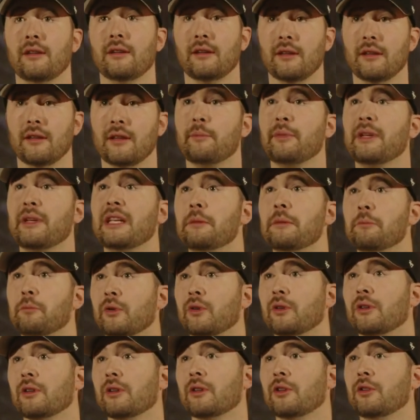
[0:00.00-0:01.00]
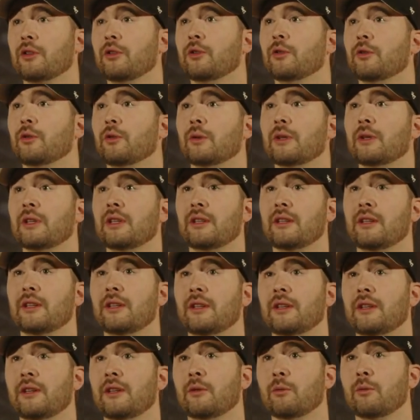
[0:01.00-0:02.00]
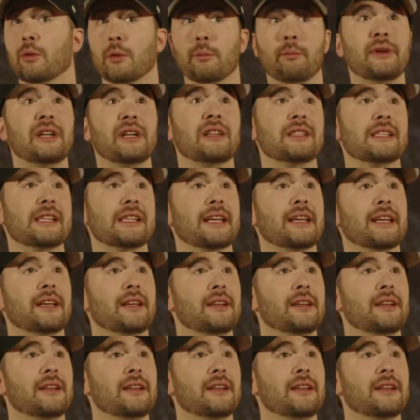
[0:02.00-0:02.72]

the people who were building it.